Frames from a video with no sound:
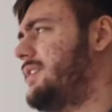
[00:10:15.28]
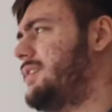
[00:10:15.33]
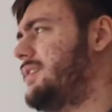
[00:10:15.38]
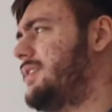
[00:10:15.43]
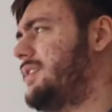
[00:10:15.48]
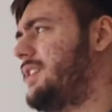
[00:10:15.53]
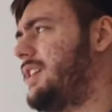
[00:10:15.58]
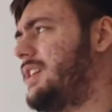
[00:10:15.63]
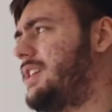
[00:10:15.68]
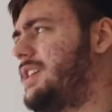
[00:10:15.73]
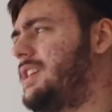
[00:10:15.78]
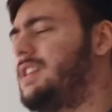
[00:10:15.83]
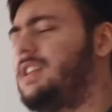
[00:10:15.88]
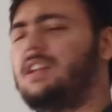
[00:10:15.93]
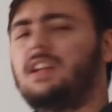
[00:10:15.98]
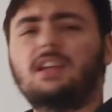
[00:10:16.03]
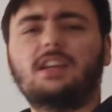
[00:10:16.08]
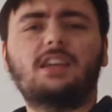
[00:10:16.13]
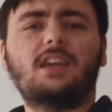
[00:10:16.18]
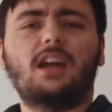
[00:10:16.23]
like he
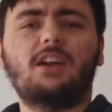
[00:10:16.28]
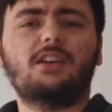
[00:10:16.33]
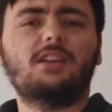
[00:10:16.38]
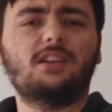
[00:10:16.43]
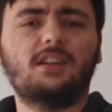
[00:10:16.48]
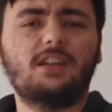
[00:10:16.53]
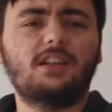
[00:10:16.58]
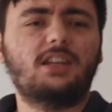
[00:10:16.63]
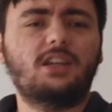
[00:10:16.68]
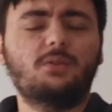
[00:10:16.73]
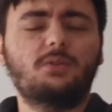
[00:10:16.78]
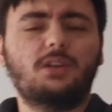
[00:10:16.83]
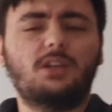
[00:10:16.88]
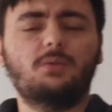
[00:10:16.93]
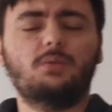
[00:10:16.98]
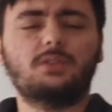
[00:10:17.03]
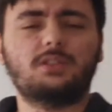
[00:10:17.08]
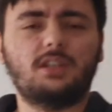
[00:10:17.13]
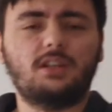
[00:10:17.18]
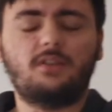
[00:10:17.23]
didn't care. He
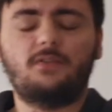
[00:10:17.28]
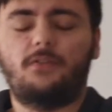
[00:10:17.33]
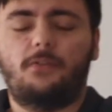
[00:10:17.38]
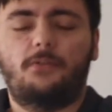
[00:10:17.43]
was like,